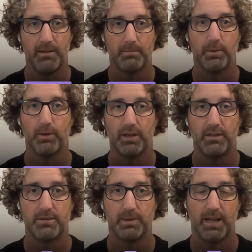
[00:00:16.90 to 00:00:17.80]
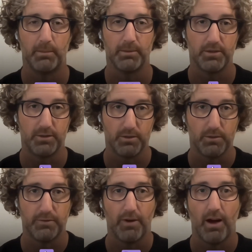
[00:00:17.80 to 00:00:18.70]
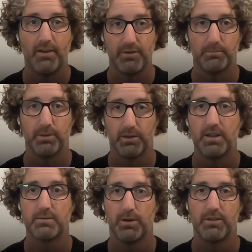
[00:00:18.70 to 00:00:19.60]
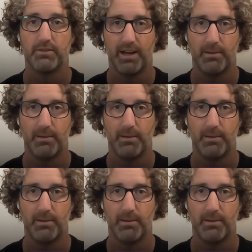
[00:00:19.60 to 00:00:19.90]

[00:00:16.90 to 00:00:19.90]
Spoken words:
employee to be able to do 5 employees worth of